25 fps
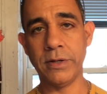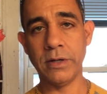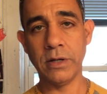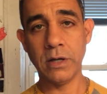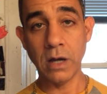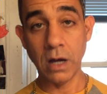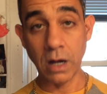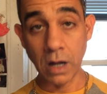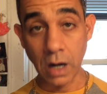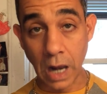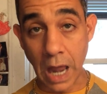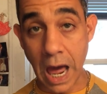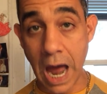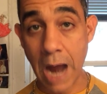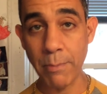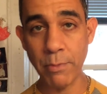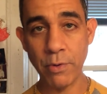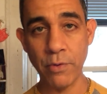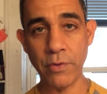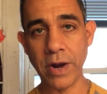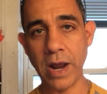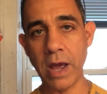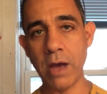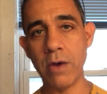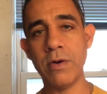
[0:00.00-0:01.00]

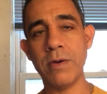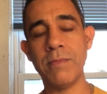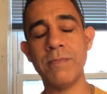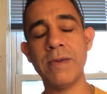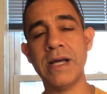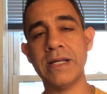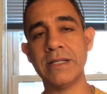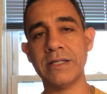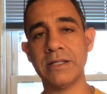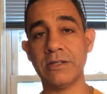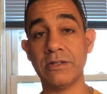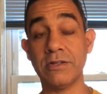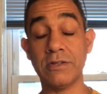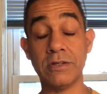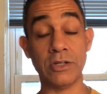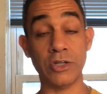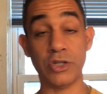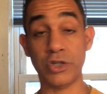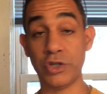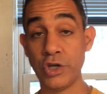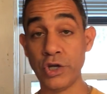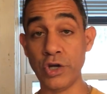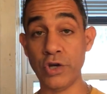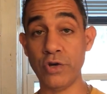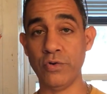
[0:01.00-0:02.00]
conglomerate. I would imagine
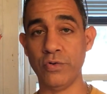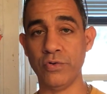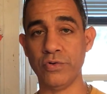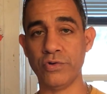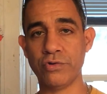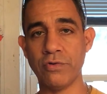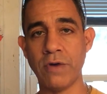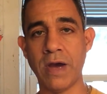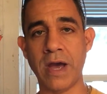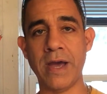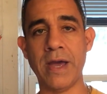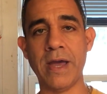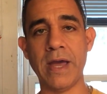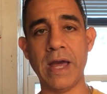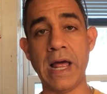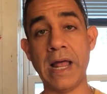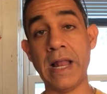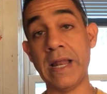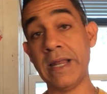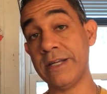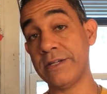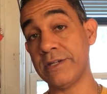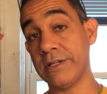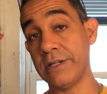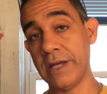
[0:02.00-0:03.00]
it's huge, right? At
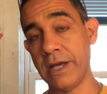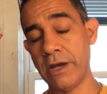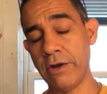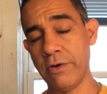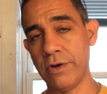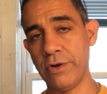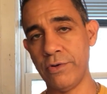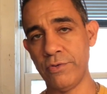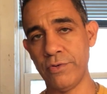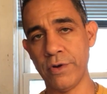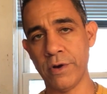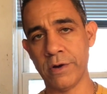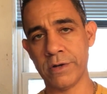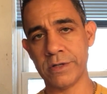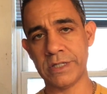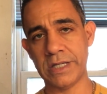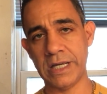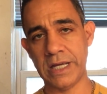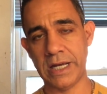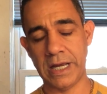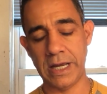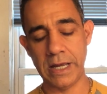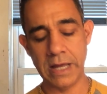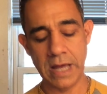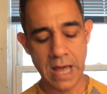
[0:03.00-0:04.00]
least here in New York
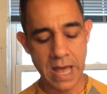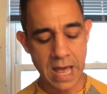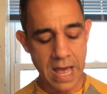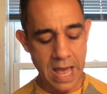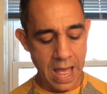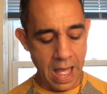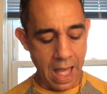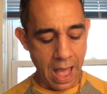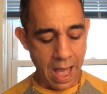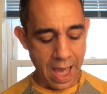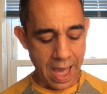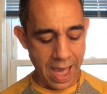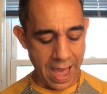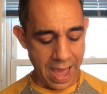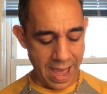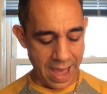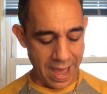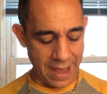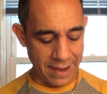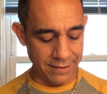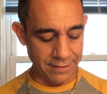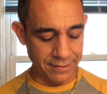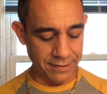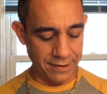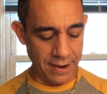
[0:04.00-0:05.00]
City.
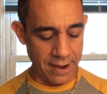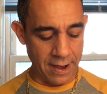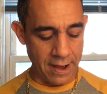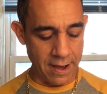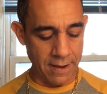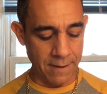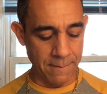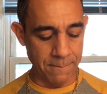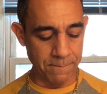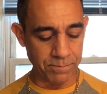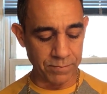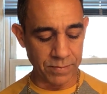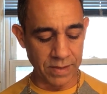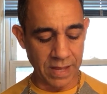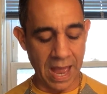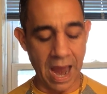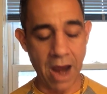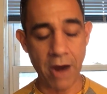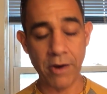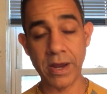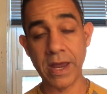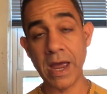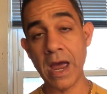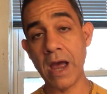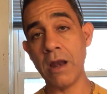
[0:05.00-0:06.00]
And
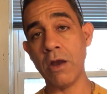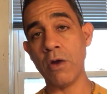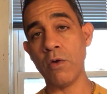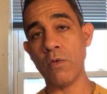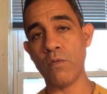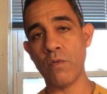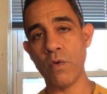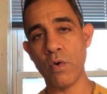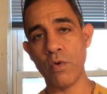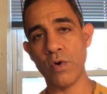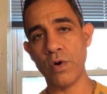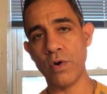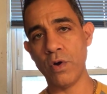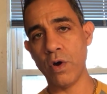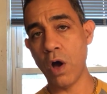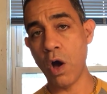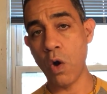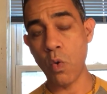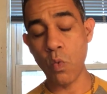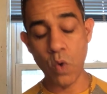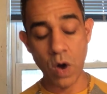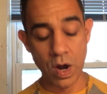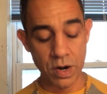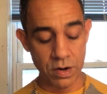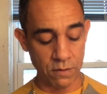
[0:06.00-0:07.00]
Gary Keller wrote a
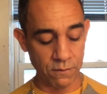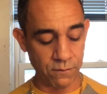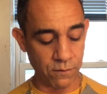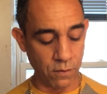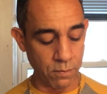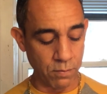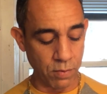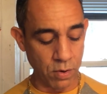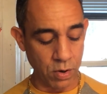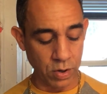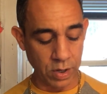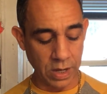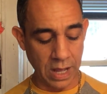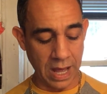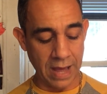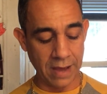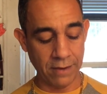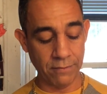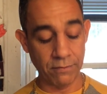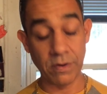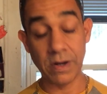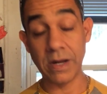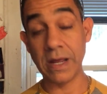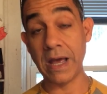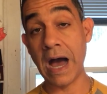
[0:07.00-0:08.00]
wonderful book. I
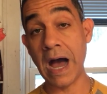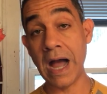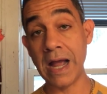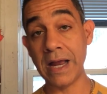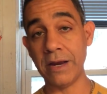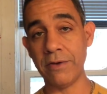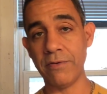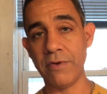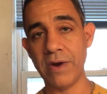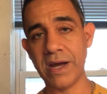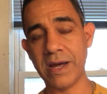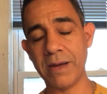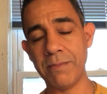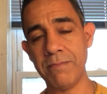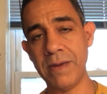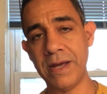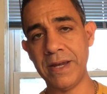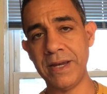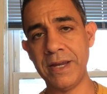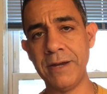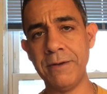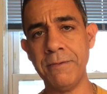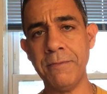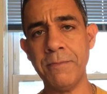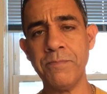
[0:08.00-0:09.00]
really highly
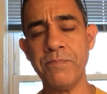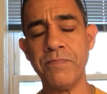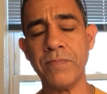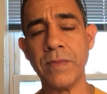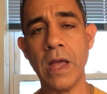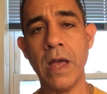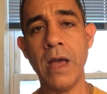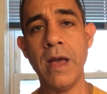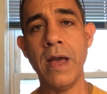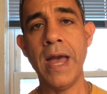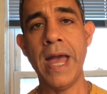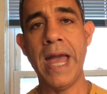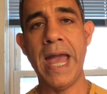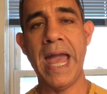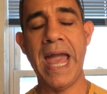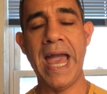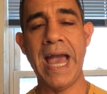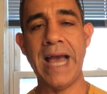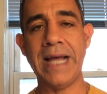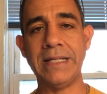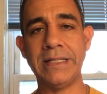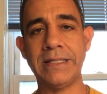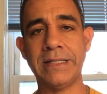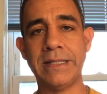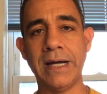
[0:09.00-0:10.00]
recommend it.
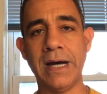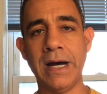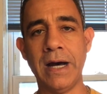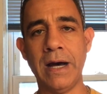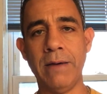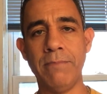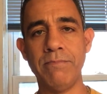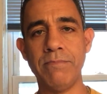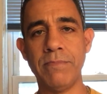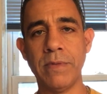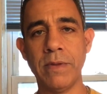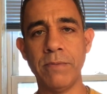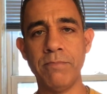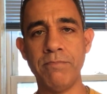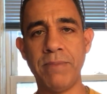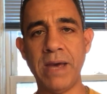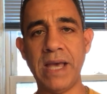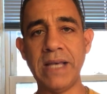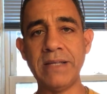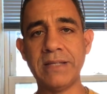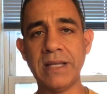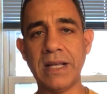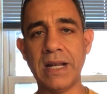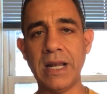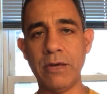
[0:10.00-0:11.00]
And
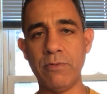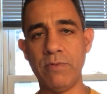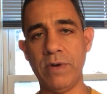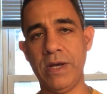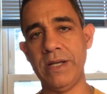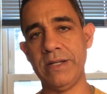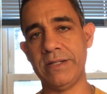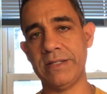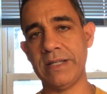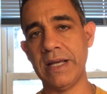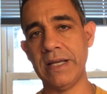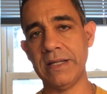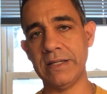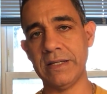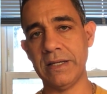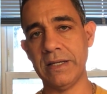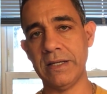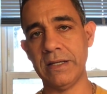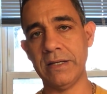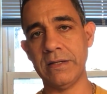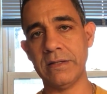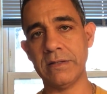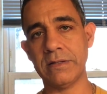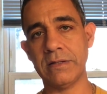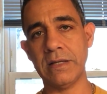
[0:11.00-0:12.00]
basically what he says
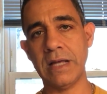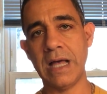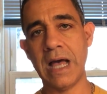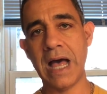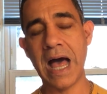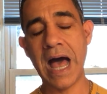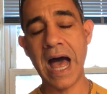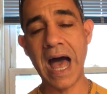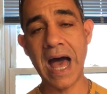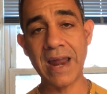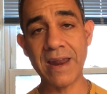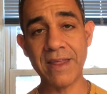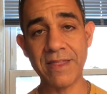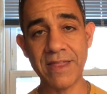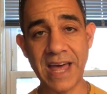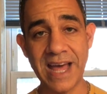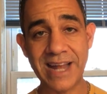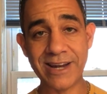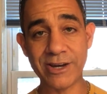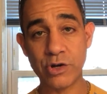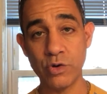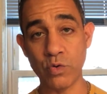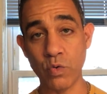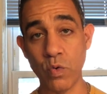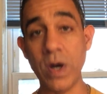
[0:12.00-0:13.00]
is, out of
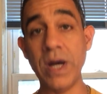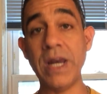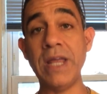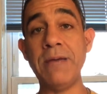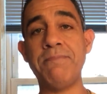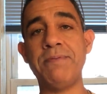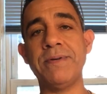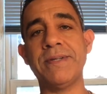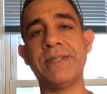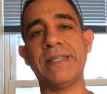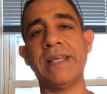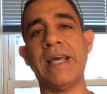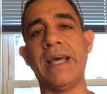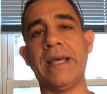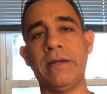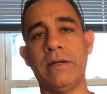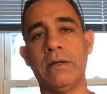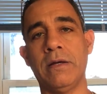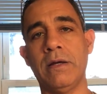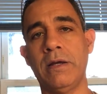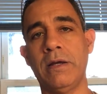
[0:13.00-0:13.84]
that 20%,